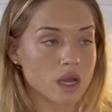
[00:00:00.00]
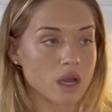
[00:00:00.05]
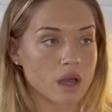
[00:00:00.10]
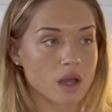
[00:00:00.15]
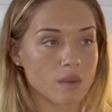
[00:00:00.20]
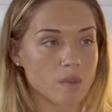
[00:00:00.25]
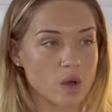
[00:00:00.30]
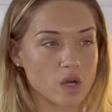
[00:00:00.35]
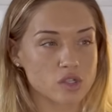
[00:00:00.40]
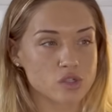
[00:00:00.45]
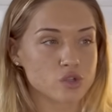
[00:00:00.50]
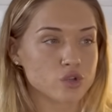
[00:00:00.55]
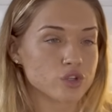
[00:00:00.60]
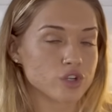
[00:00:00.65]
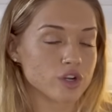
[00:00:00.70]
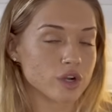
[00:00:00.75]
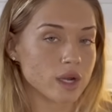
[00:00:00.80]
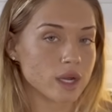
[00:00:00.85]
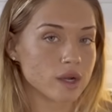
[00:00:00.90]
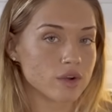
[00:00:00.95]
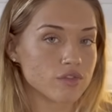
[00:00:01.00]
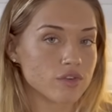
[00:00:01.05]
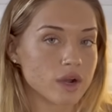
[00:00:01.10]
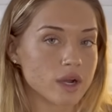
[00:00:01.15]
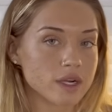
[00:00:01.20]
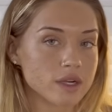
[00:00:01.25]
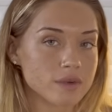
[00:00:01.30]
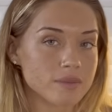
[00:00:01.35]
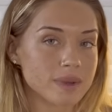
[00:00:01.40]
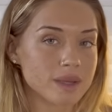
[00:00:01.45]
Also, your air
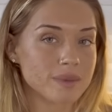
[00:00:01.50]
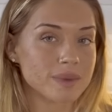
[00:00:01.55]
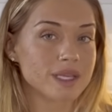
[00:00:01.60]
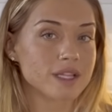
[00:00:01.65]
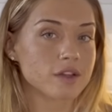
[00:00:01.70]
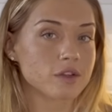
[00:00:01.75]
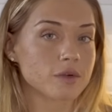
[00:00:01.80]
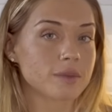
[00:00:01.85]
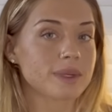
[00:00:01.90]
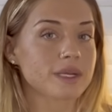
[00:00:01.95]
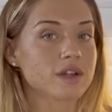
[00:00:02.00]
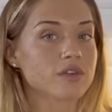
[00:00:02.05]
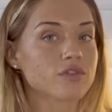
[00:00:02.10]
fryer may be a little bit